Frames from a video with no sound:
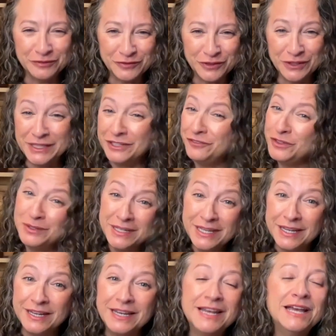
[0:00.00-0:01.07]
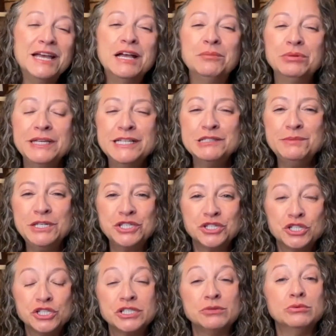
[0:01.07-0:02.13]
helpful, and if you did, please be
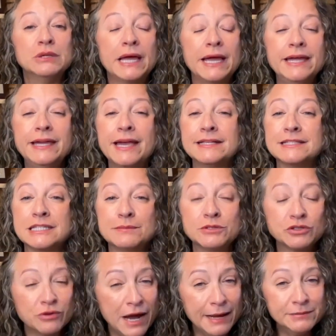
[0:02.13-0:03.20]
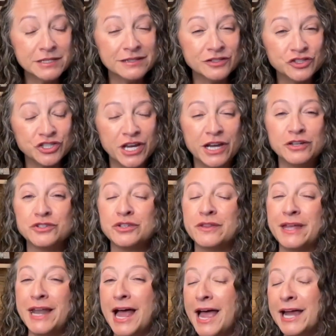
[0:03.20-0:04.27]
sure to like and subscribe to this channel so
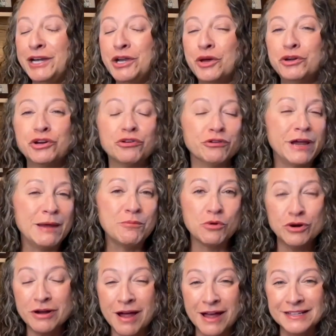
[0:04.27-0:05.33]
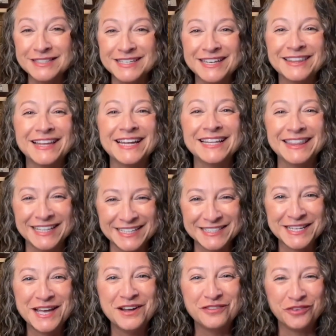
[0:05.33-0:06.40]
that I know to create more content like
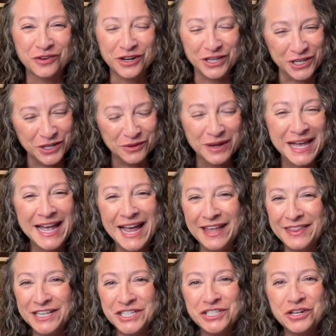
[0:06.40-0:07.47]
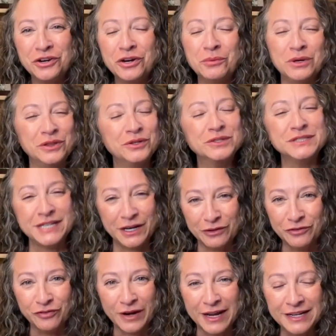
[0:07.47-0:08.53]
this for you. And then share it with your
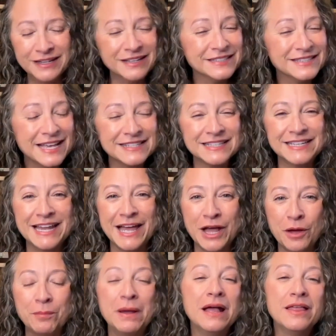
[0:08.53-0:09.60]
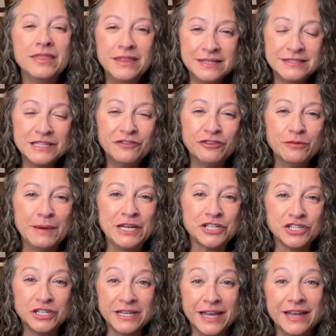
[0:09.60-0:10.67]
dental friend because that's going to help this
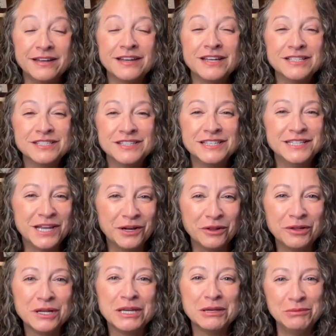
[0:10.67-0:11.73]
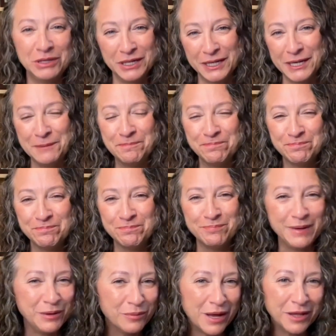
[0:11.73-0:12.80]
information get to the dental community.
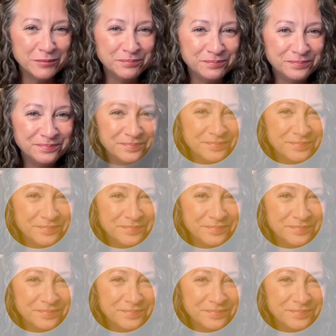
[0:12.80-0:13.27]
Be well.